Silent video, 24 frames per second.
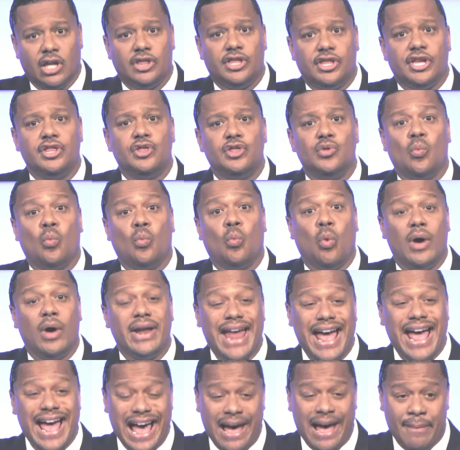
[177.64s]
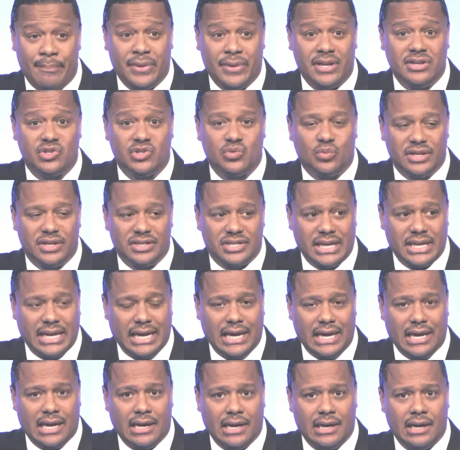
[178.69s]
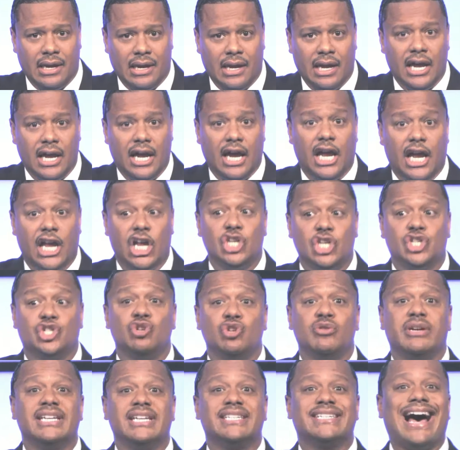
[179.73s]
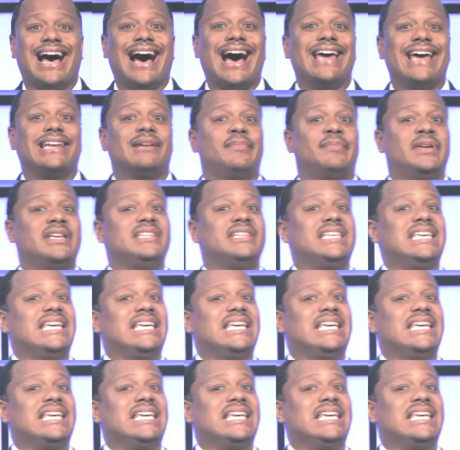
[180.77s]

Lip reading: then what happens once again is you get tied up in